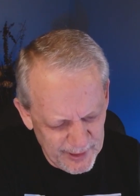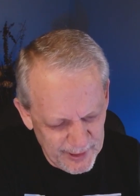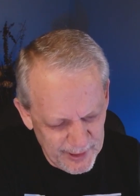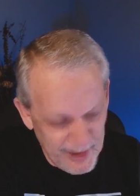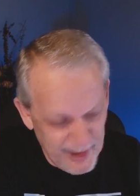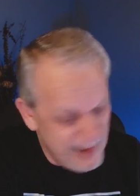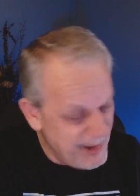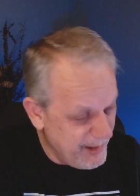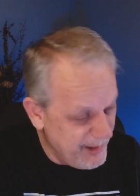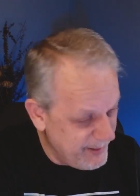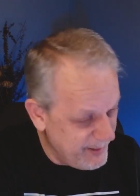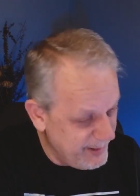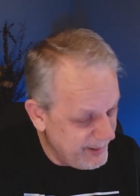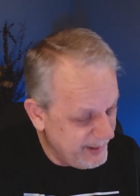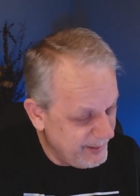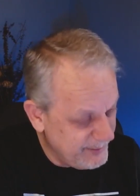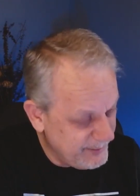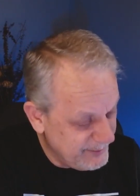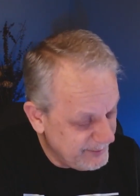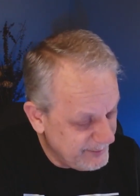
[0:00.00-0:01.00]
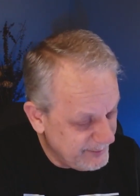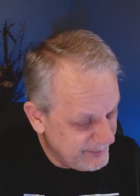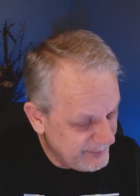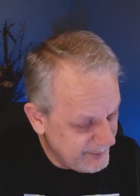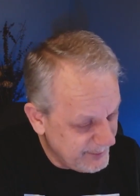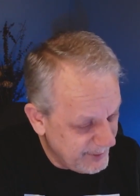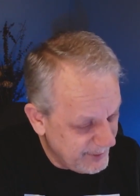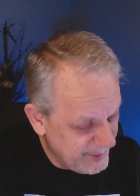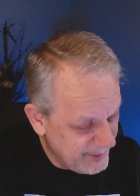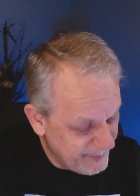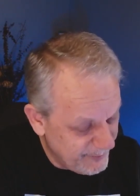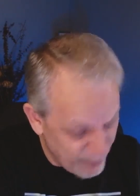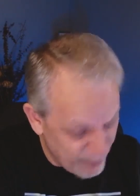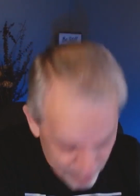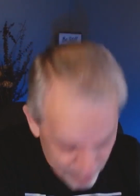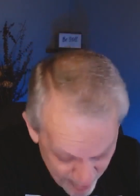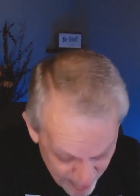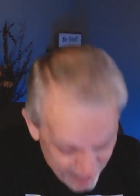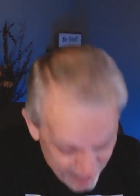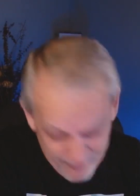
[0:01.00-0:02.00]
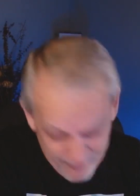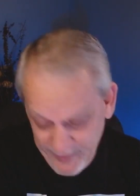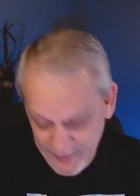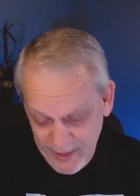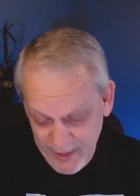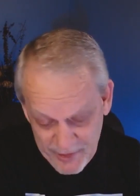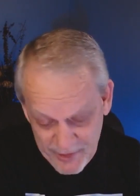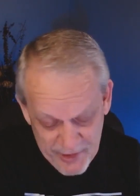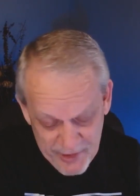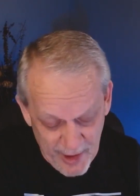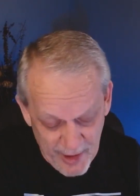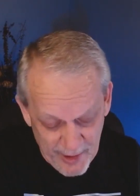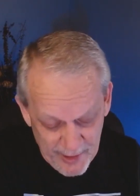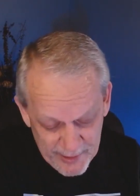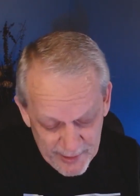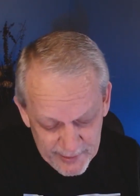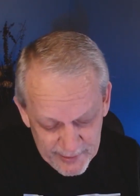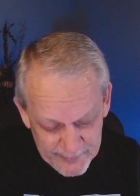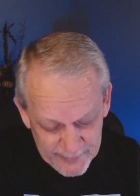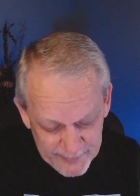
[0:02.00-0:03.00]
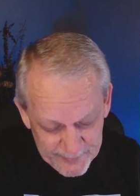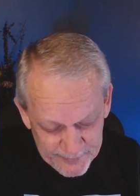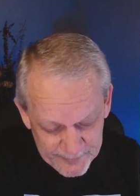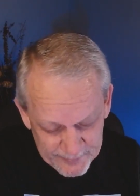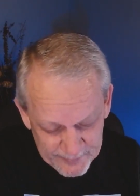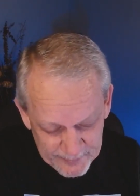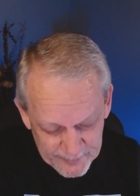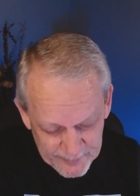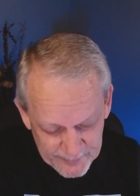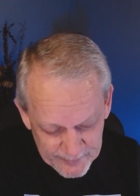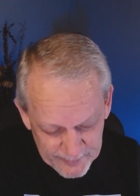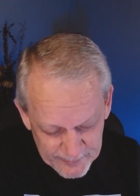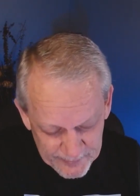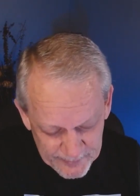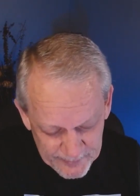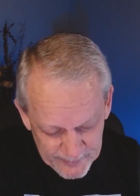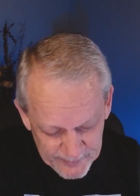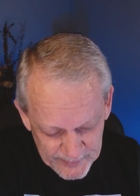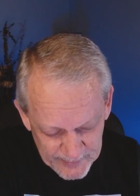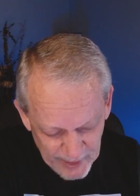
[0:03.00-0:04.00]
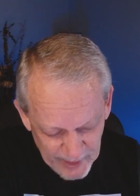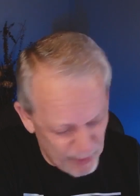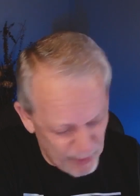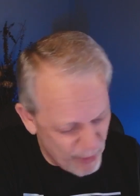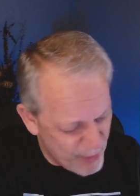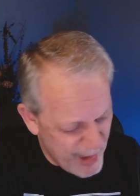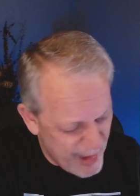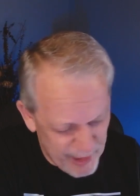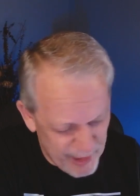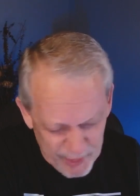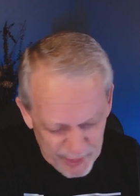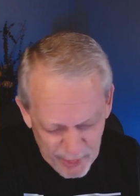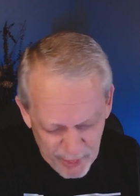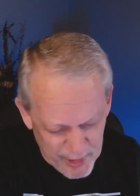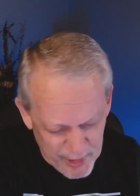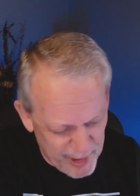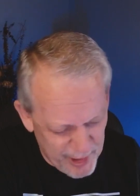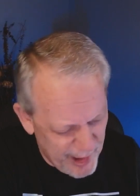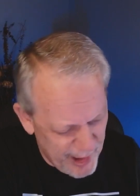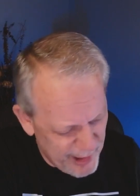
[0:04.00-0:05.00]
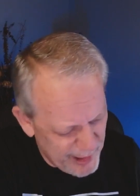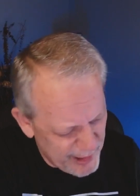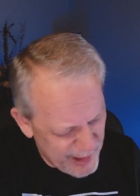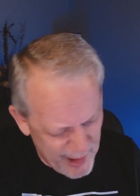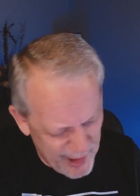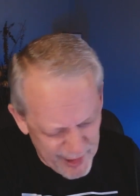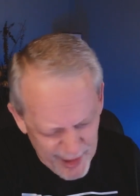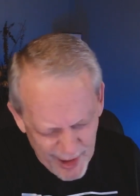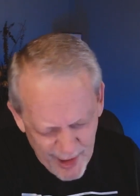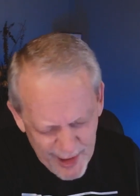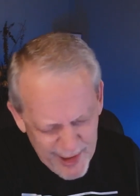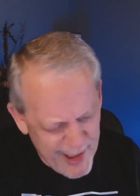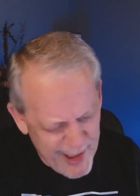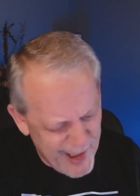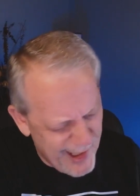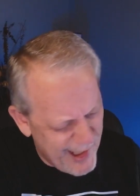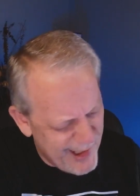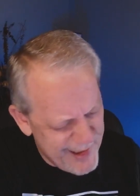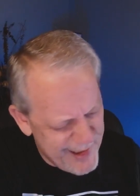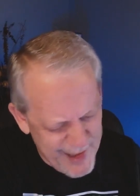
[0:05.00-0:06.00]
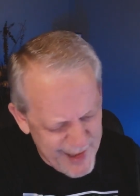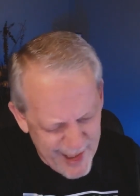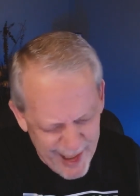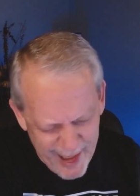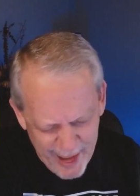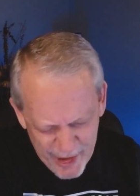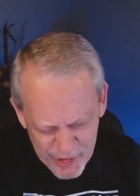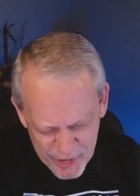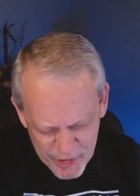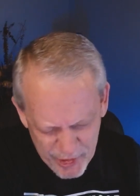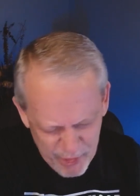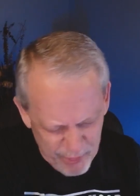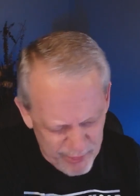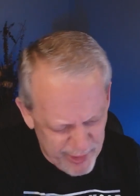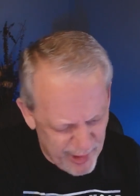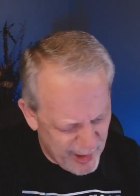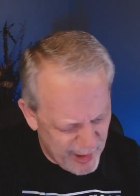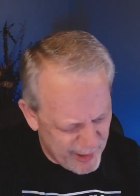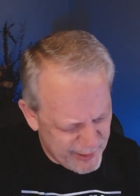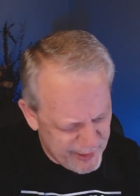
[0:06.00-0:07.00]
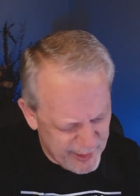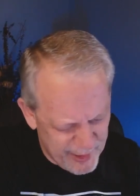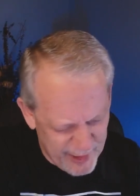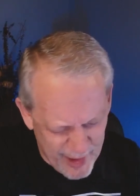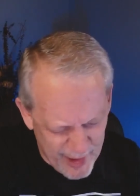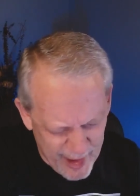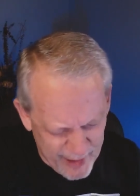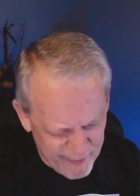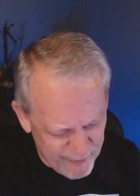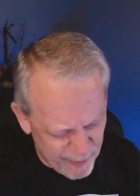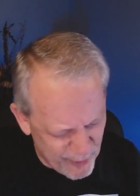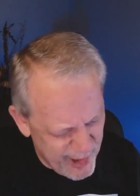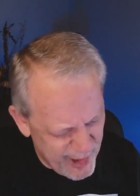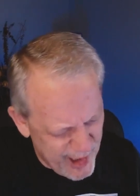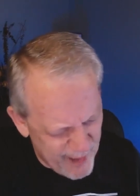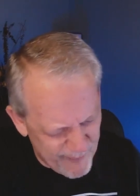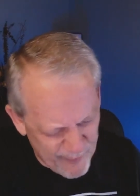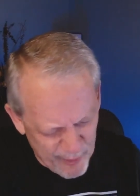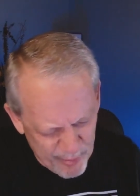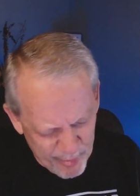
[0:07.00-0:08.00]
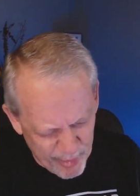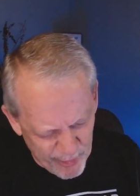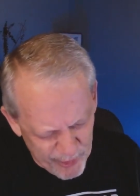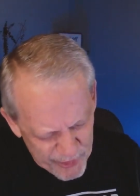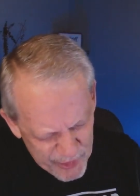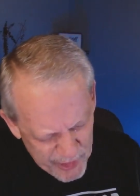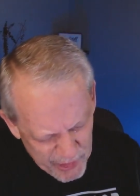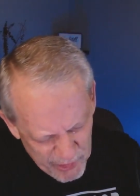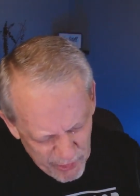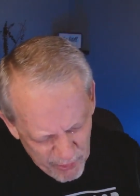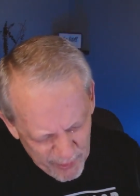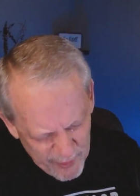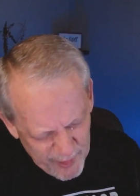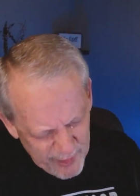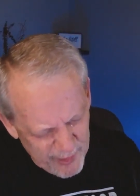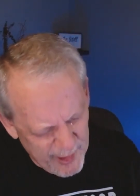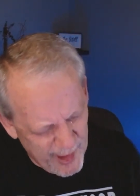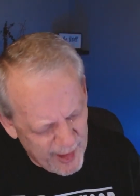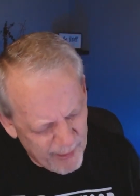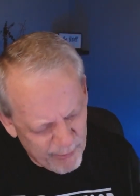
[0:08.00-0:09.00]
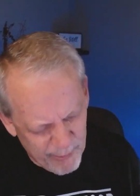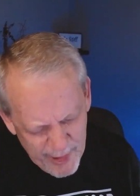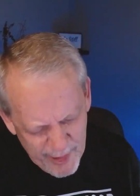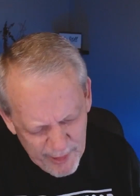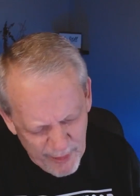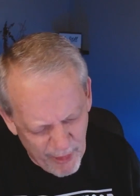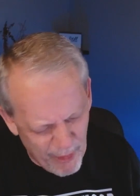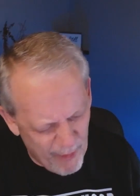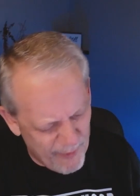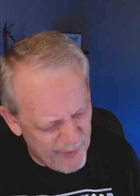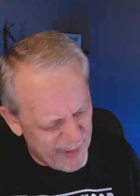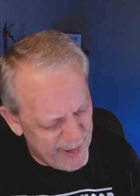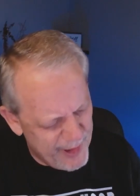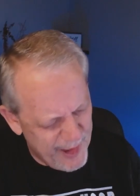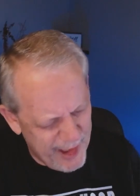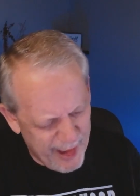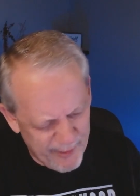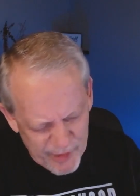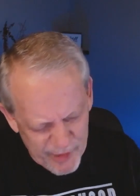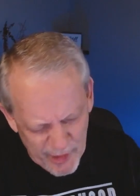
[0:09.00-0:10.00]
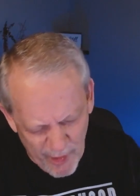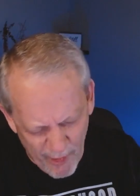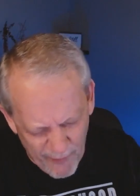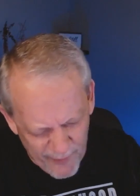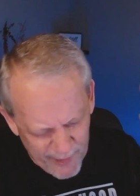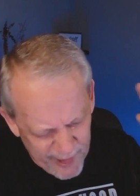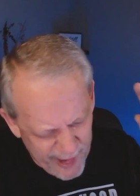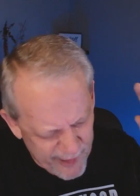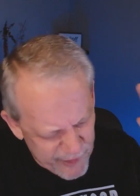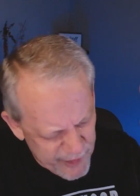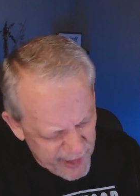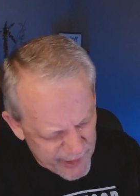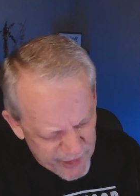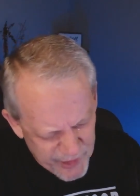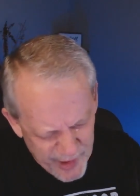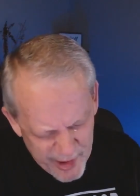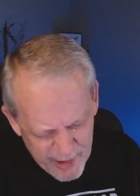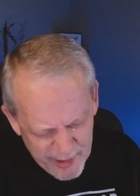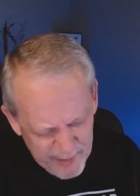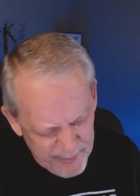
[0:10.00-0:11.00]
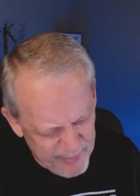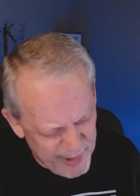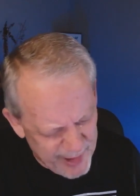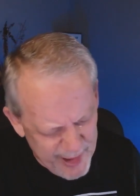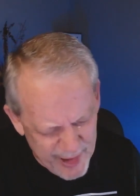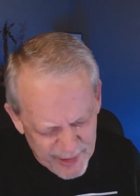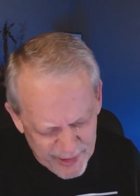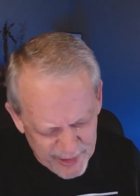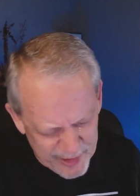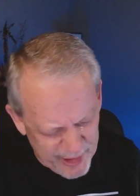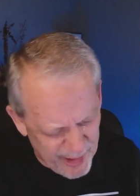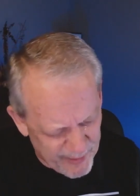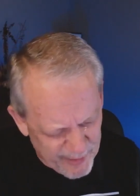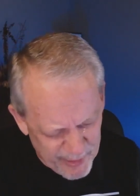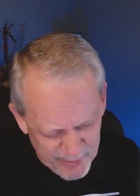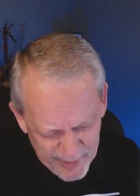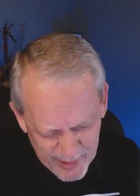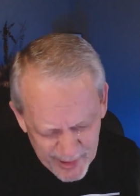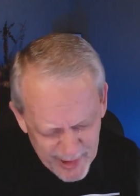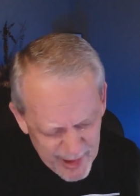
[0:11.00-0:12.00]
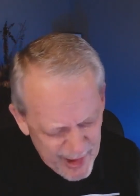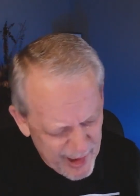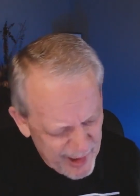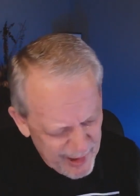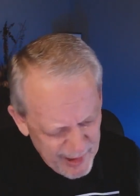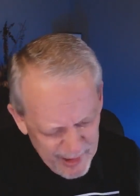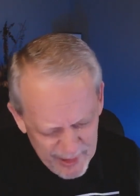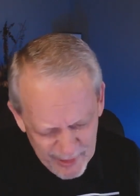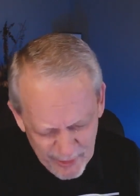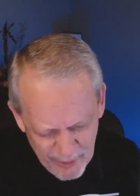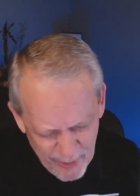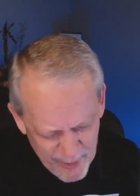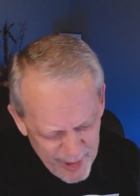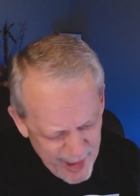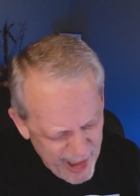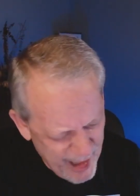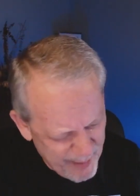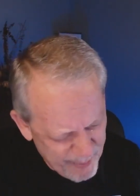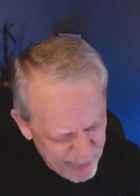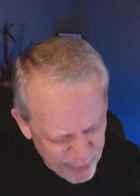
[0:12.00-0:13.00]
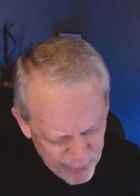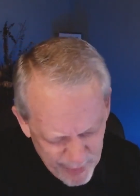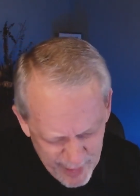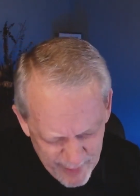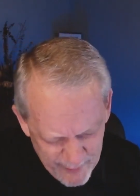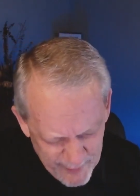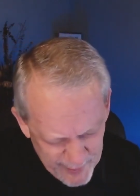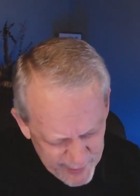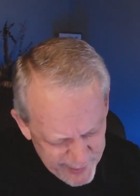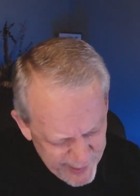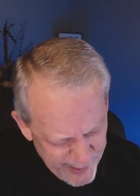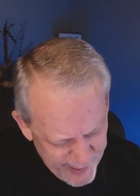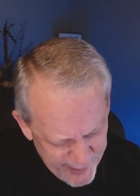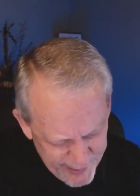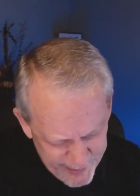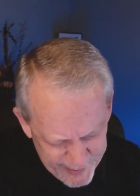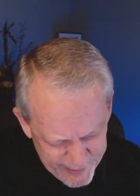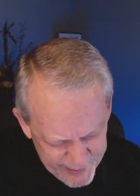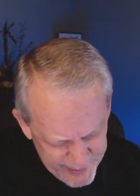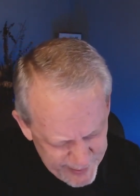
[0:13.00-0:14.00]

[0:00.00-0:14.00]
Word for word: anything for big things, God and Lord, I do tonight. God, I, I ask you, God, tonight for every person, Lord, that I read all the names and all the names as they began to come to me. Lord, I pray that God,